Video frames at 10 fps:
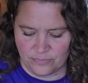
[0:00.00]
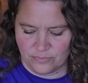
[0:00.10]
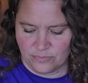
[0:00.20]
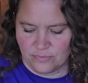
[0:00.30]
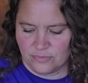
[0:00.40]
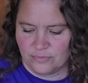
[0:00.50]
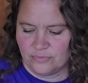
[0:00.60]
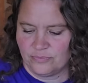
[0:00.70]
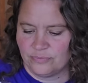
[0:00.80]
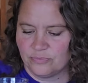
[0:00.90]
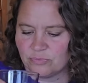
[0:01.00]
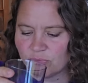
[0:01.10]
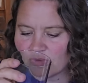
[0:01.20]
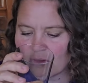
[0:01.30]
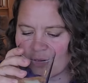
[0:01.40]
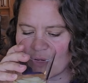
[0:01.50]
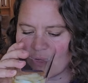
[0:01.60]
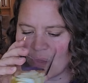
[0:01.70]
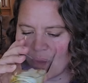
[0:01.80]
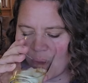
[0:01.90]

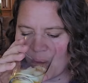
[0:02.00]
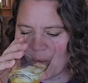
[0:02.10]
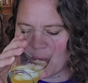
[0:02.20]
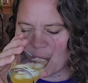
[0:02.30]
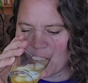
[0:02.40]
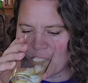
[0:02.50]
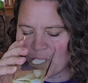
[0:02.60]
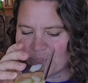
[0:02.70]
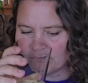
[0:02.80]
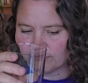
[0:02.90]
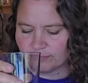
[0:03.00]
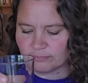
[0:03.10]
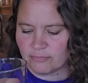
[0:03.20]
(no one is talking)